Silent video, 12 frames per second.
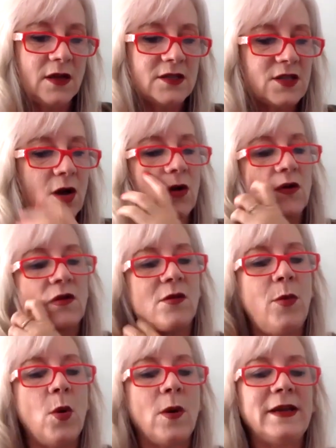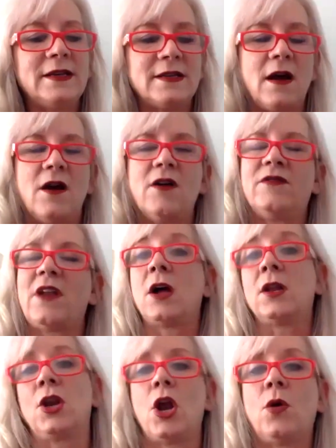So the point of
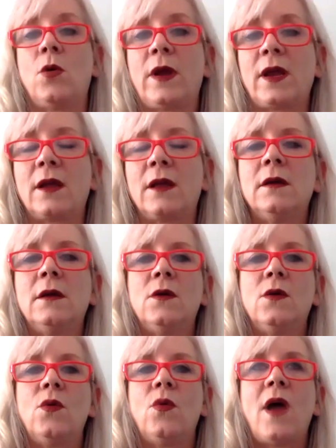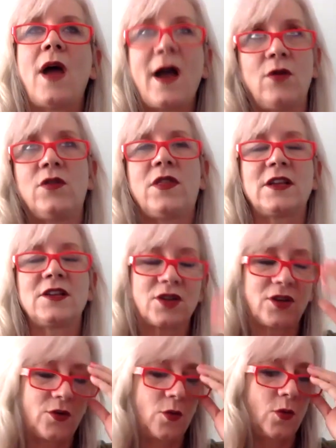not knowing how things are
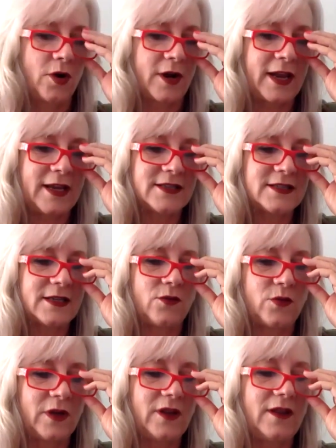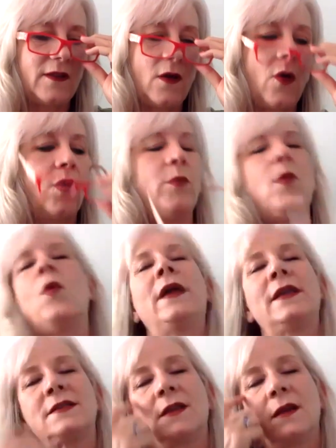going to work is really the whole
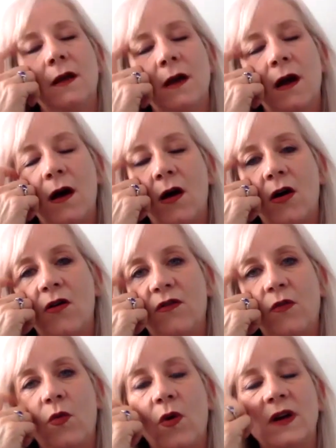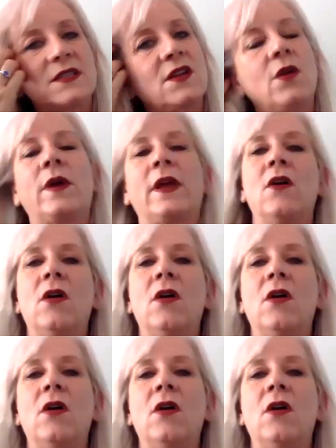point of what's going